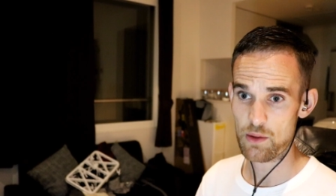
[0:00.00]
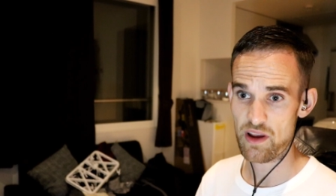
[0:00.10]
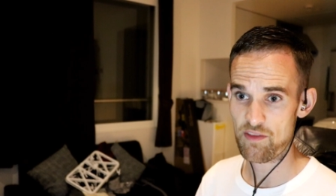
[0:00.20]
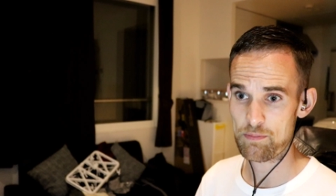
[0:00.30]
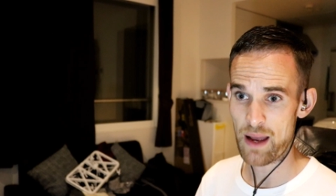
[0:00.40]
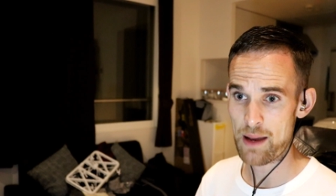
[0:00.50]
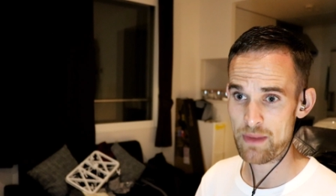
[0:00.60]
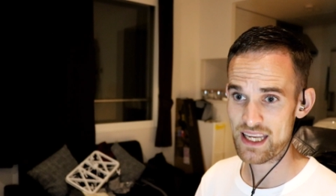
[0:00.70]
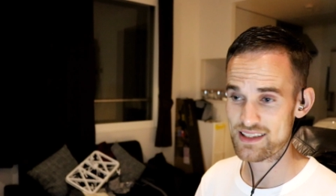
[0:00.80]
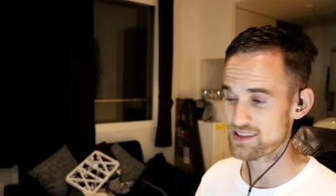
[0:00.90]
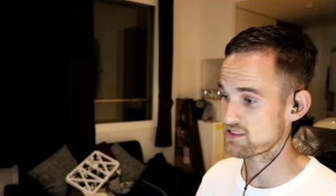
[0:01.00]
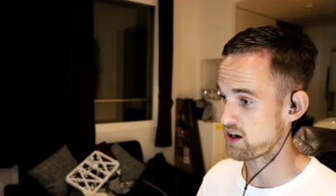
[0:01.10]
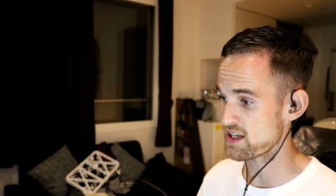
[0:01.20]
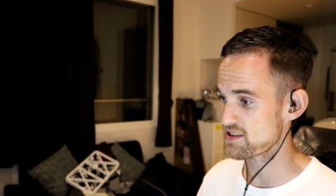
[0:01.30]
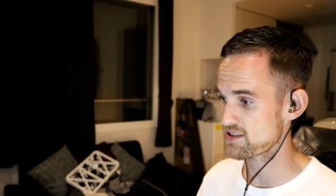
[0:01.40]
we have BAND-MAID
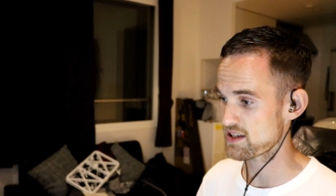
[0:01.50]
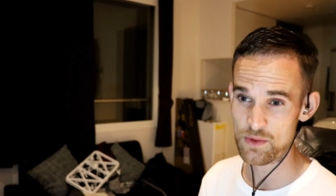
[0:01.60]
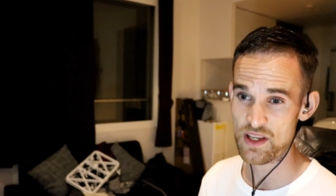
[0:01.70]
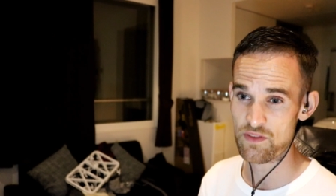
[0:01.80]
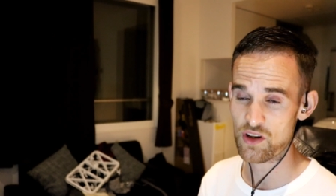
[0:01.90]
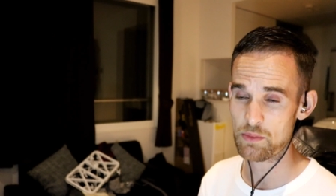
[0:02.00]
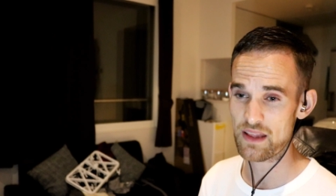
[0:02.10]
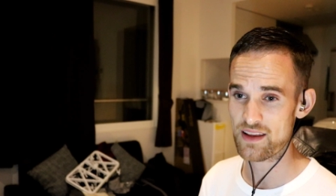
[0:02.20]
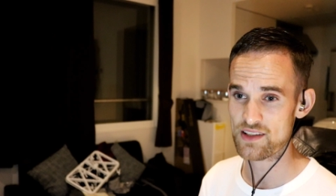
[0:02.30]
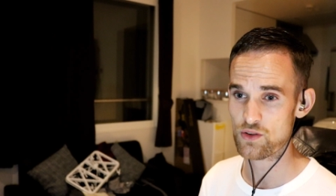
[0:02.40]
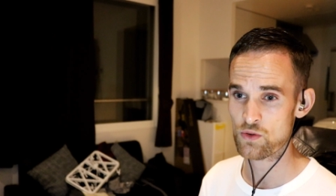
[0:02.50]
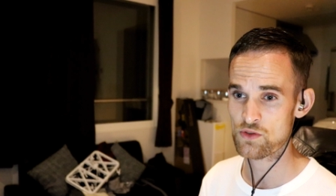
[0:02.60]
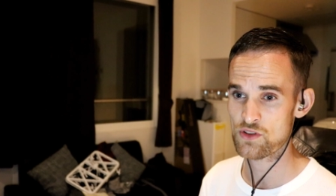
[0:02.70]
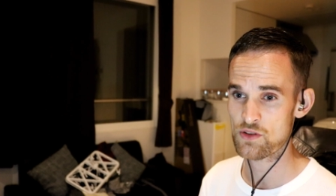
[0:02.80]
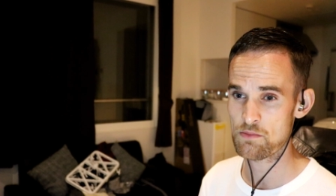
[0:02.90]
Dice. It was either going to be this
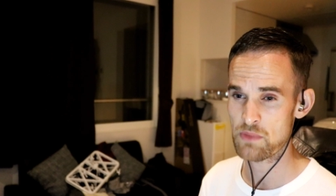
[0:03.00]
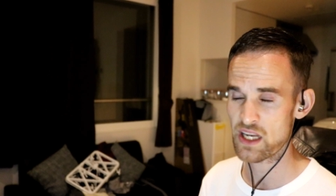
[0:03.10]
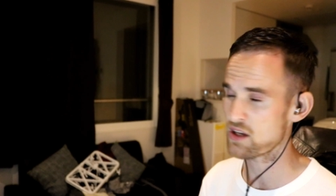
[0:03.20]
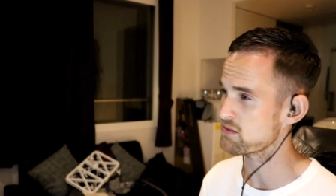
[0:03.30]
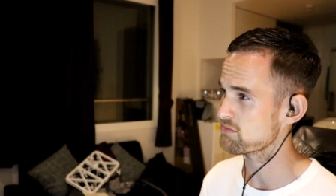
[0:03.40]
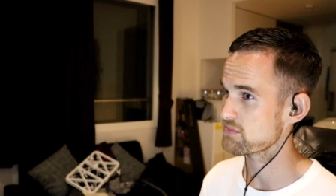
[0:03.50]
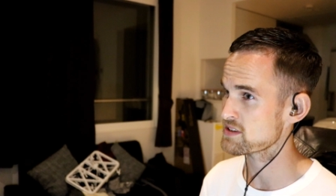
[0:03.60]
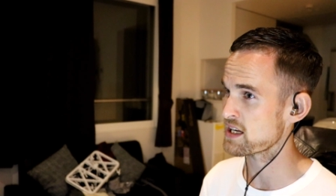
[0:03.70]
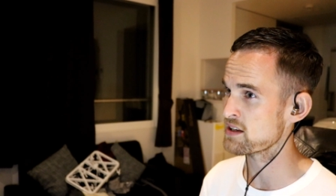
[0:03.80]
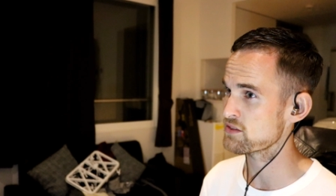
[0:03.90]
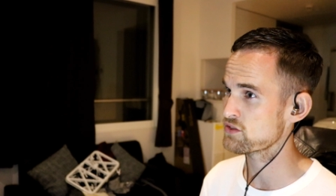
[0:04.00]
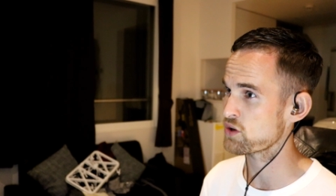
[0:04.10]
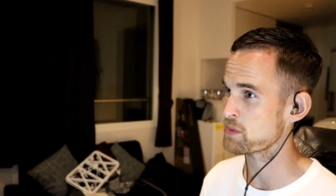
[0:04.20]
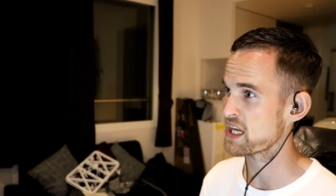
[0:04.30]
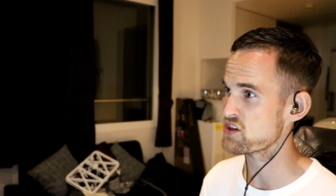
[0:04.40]
or Dominion. Is that it?
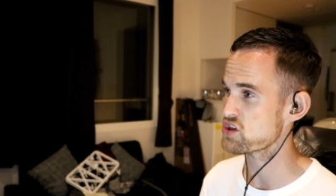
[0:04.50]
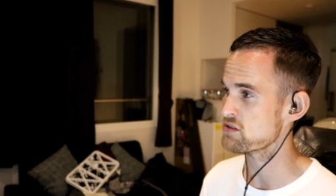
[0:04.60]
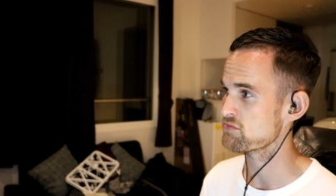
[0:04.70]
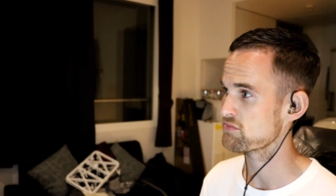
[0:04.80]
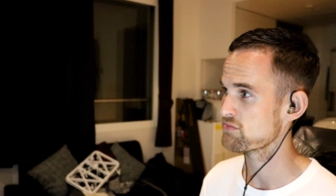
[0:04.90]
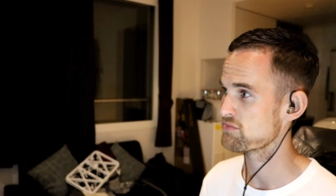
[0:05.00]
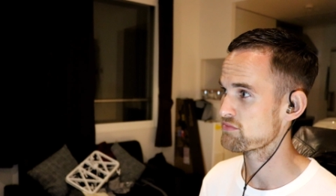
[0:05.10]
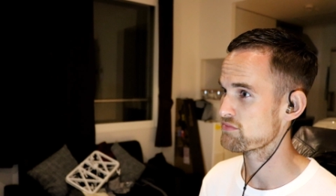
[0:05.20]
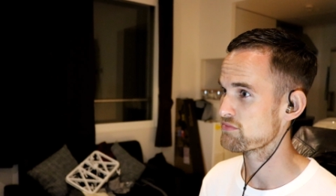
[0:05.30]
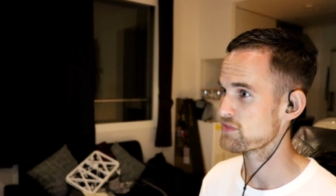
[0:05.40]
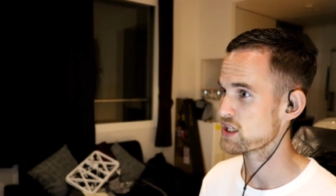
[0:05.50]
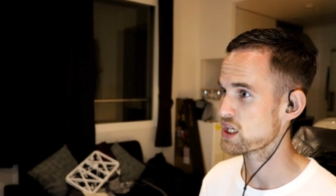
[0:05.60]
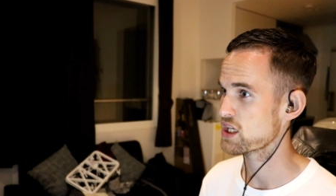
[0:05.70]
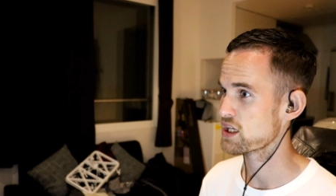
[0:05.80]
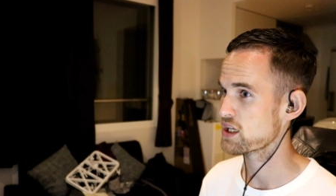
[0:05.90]
Domination?
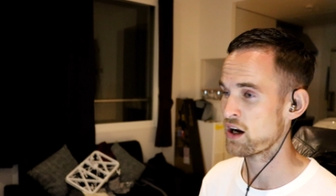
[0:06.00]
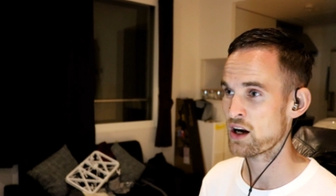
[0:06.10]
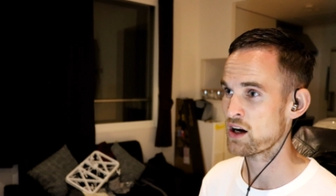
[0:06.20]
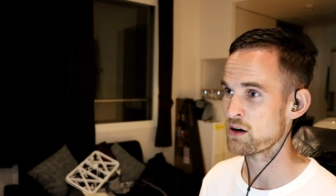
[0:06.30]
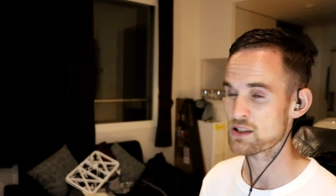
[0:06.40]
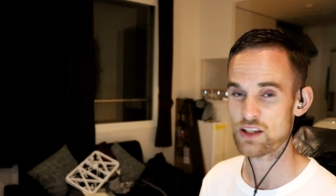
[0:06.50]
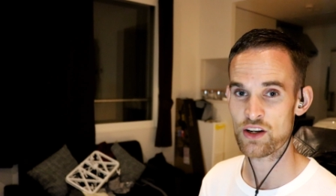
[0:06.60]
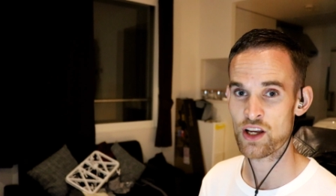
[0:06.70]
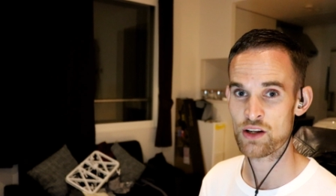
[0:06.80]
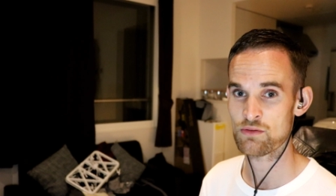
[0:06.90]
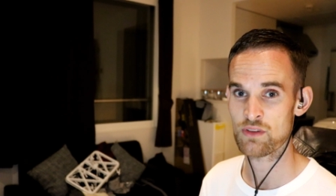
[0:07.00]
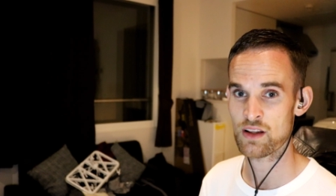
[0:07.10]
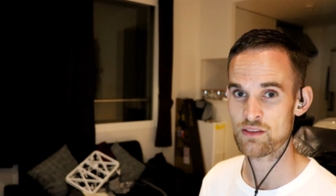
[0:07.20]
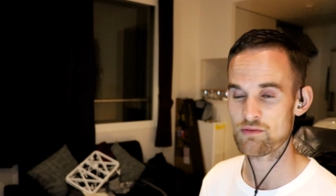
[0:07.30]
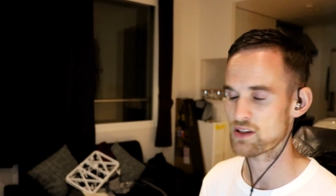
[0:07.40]
Oh, I don't know,
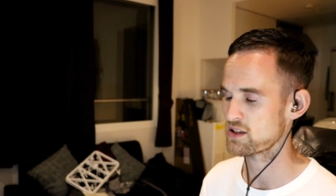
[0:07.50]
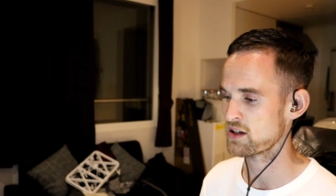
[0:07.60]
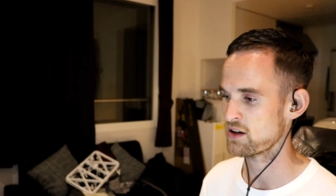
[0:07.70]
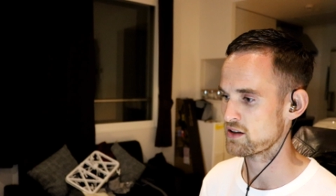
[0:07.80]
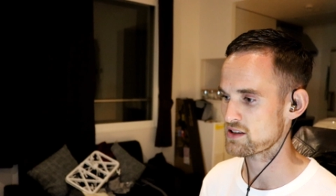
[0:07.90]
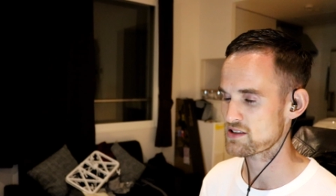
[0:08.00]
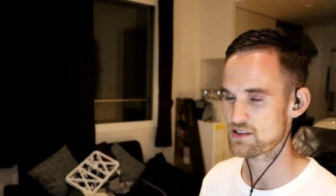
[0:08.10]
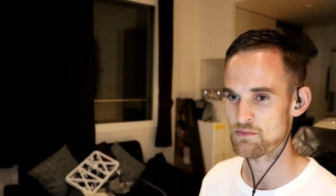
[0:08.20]
like, oh, it's